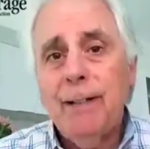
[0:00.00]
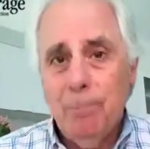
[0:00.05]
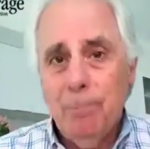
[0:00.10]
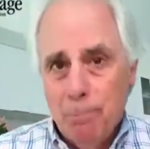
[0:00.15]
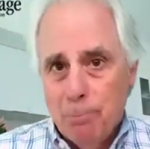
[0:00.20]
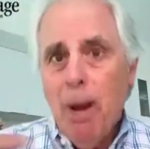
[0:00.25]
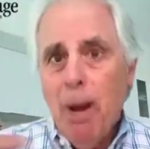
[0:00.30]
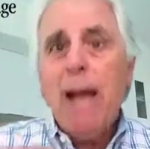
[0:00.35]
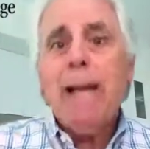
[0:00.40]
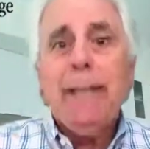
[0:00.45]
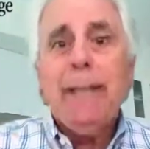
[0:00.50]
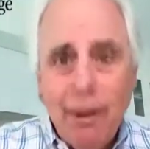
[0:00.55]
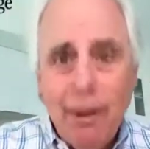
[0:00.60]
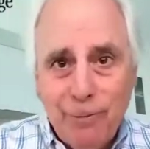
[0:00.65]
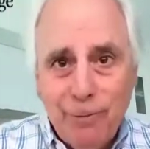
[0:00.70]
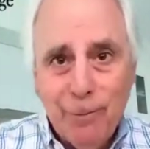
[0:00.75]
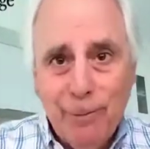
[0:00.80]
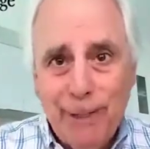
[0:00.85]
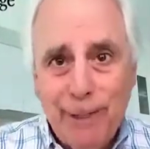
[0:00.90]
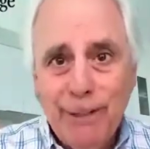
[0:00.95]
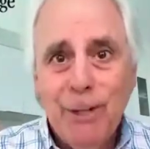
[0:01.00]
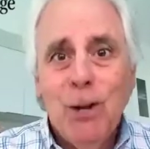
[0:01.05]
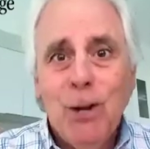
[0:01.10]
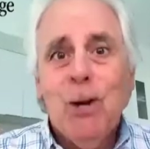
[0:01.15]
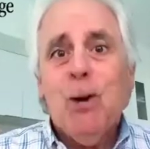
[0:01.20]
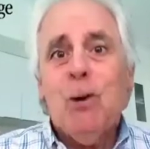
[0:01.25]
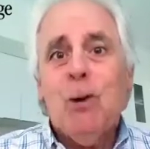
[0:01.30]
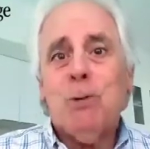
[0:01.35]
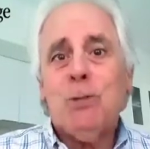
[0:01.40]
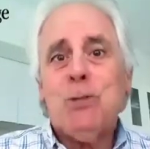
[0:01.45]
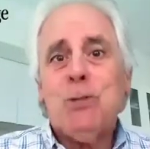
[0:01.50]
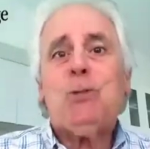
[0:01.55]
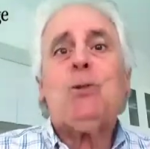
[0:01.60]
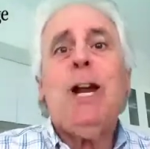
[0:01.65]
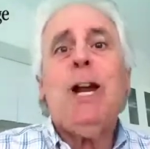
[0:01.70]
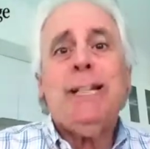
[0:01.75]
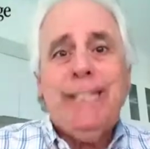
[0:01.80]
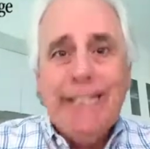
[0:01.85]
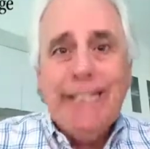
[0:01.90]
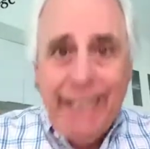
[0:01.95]
my government, was
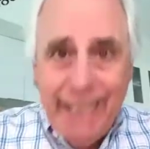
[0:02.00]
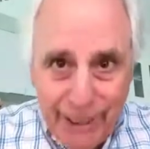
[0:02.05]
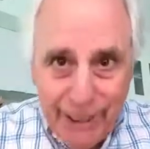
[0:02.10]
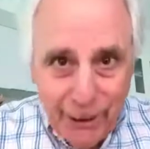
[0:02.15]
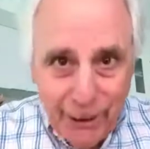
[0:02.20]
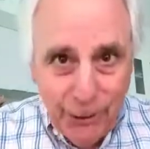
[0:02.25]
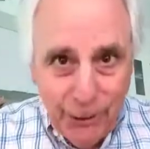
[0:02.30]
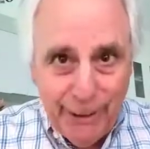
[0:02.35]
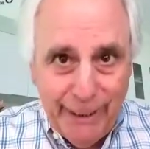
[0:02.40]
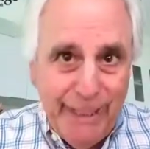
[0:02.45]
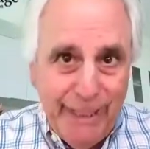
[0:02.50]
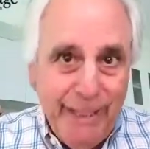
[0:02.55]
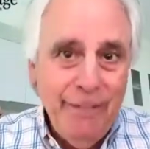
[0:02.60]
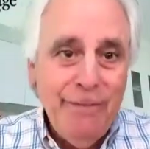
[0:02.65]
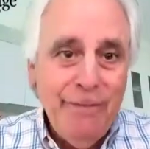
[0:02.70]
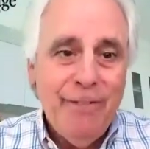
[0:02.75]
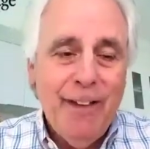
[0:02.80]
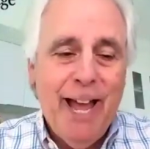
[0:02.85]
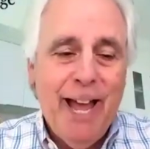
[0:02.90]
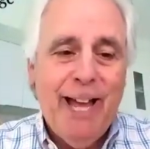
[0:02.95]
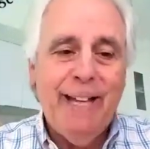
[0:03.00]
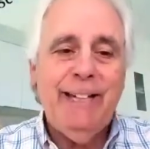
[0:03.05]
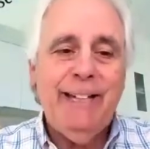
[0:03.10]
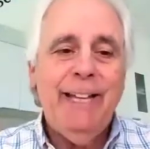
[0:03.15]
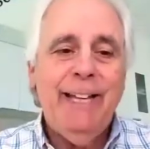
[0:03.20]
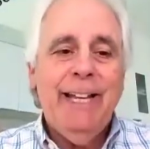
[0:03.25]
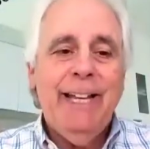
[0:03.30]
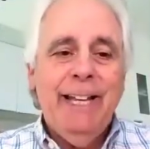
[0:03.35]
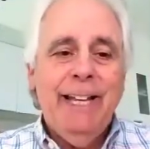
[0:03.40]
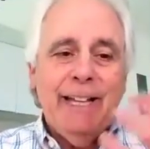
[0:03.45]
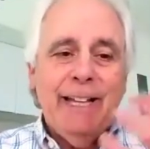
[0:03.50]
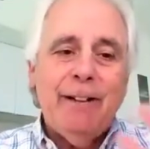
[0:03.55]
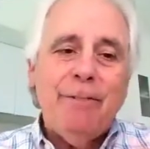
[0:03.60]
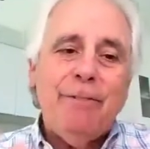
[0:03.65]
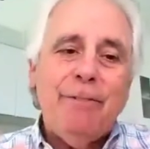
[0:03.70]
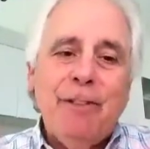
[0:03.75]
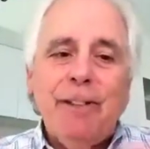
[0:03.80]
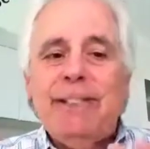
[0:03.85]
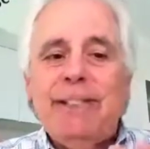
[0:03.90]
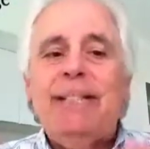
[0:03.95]
trying to kill IFAD in a
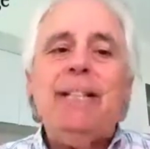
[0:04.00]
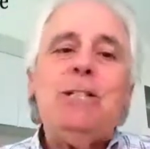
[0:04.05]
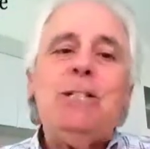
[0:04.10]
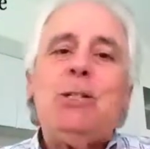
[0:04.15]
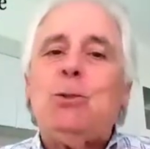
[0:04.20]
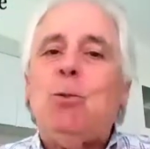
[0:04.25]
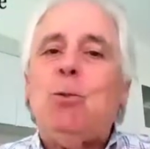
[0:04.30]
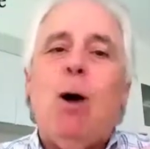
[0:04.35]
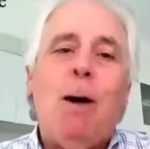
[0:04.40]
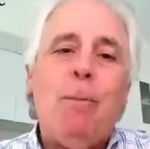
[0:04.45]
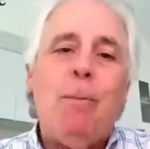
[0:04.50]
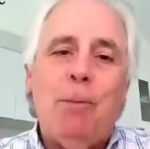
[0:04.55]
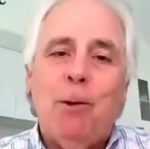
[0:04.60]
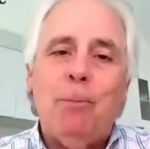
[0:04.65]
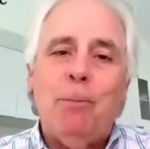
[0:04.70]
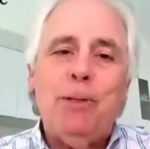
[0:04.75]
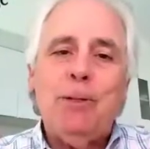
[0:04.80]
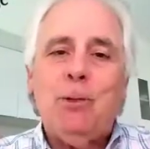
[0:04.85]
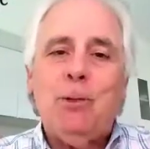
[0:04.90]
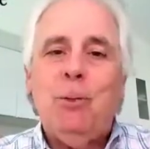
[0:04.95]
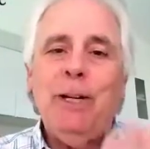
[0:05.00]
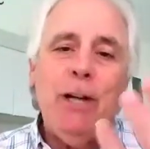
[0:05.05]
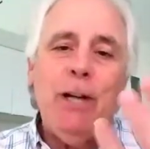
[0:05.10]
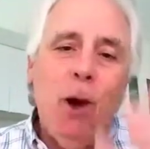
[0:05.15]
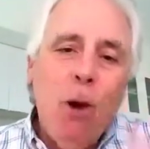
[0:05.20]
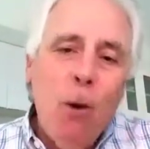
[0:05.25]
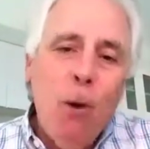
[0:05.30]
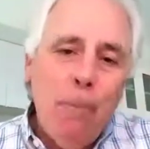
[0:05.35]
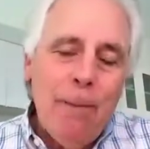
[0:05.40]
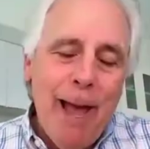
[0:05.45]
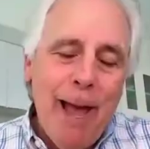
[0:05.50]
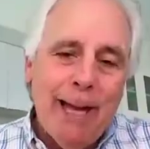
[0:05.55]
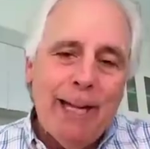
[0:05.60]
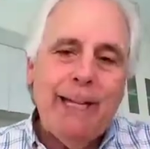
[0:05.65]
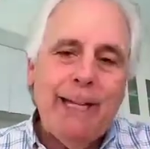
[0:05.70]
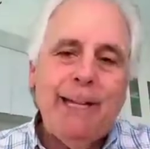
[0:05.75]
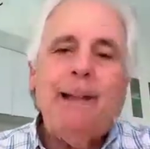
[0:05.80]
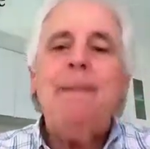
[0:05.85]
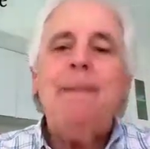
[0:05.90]
funding squabble between OPEC